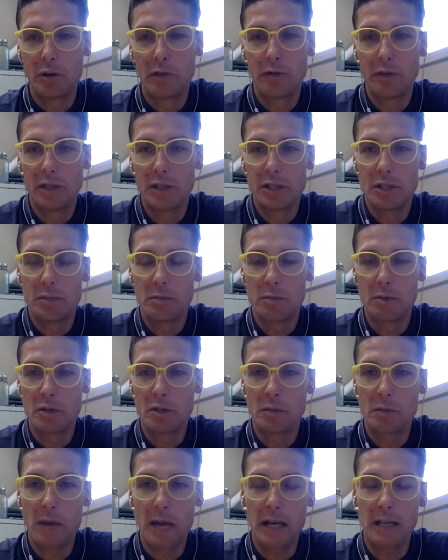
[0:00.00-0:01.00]

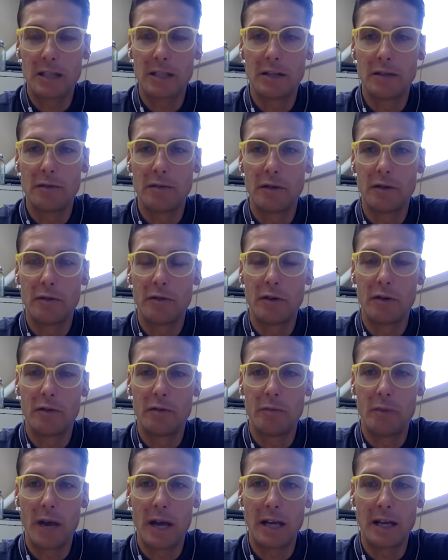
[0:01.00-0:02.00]
privileged perspective
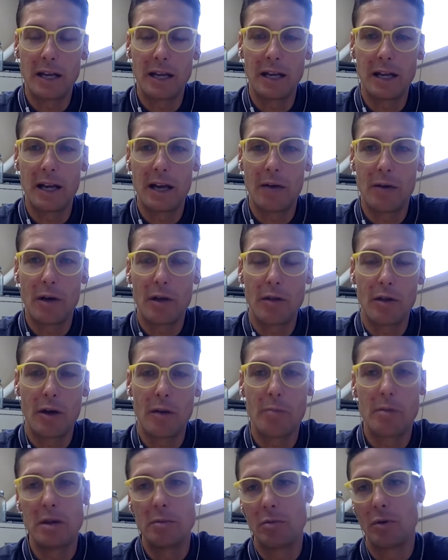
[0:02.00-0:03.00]
of biking and how I
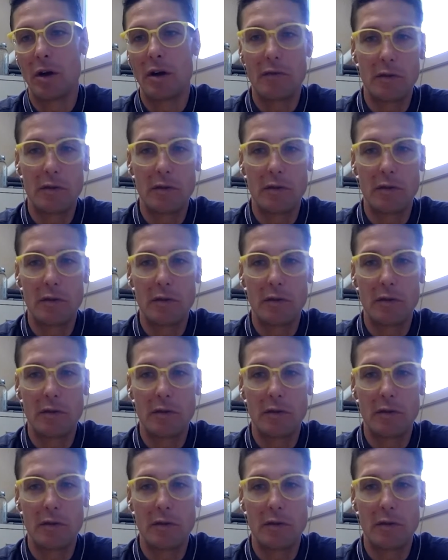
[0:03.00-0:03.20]
thought